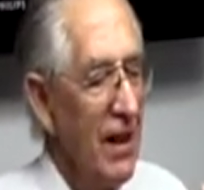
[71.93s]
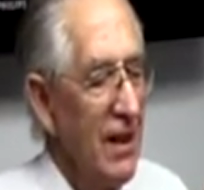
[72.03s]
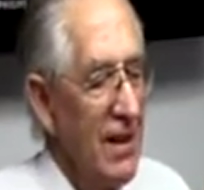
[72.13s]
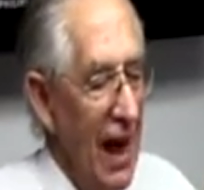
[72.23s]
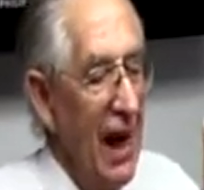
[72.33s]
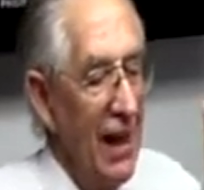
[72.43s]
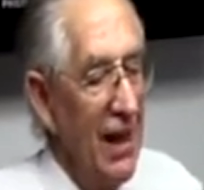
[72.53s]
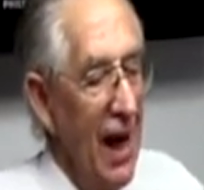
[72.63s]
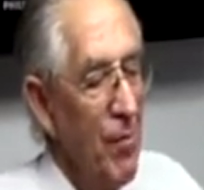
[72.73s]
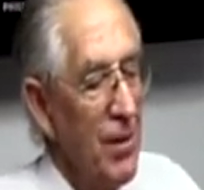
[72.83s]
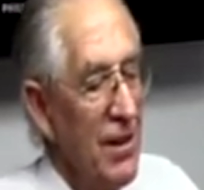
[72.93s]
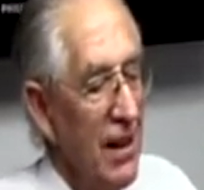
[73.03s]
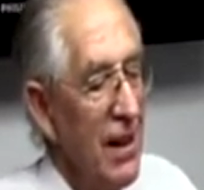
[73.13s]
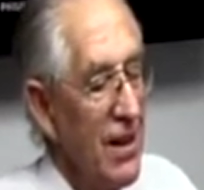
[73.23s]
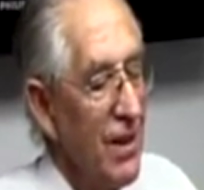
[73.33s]
And sadly it happens,
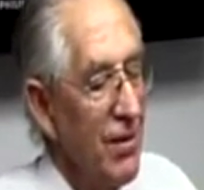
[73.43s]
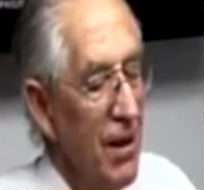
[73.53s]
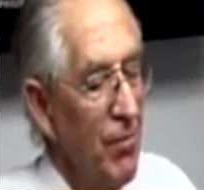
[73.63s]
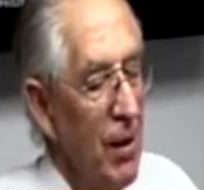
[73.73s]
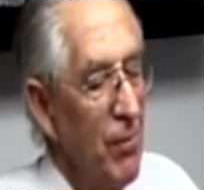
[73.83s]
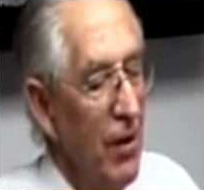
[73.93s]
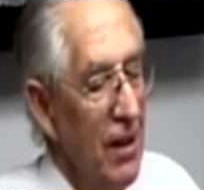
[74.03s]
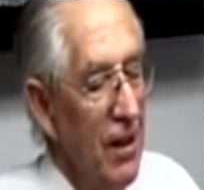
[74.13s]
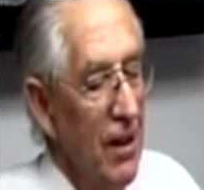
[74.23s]
I guess, to some people.